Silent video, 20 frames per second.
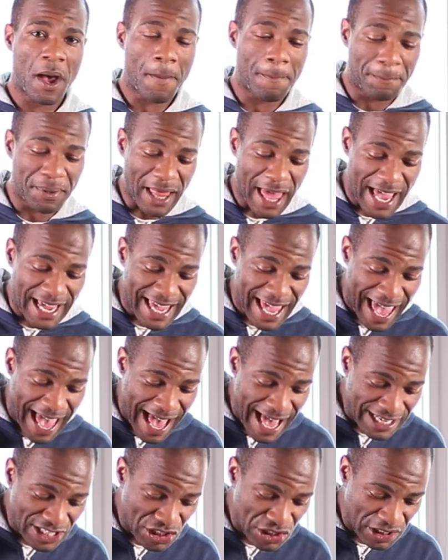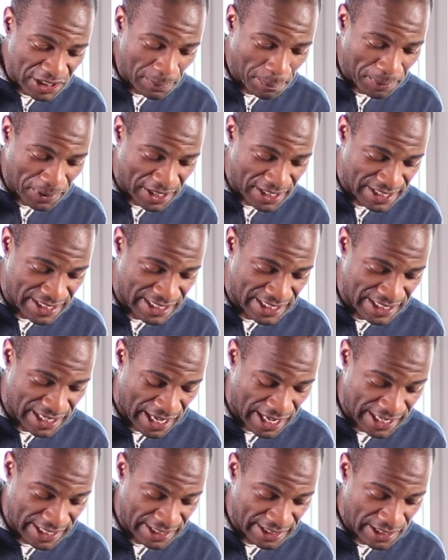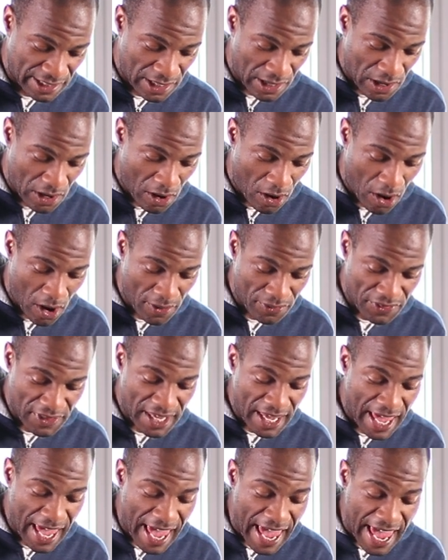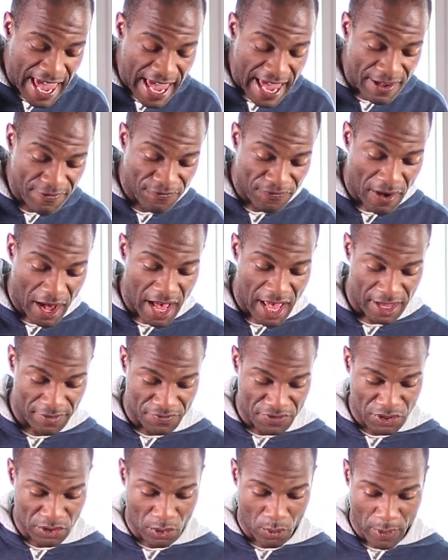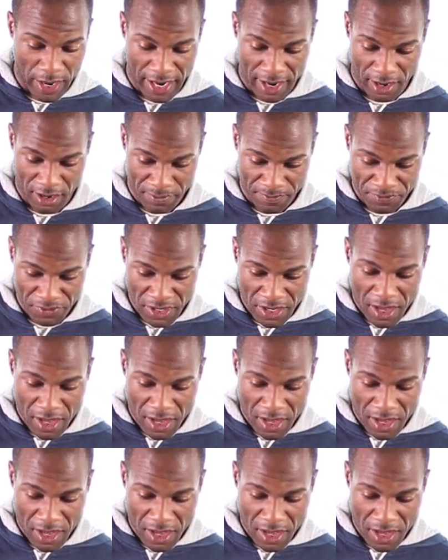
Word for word: black actually placed the knight on the a5 square,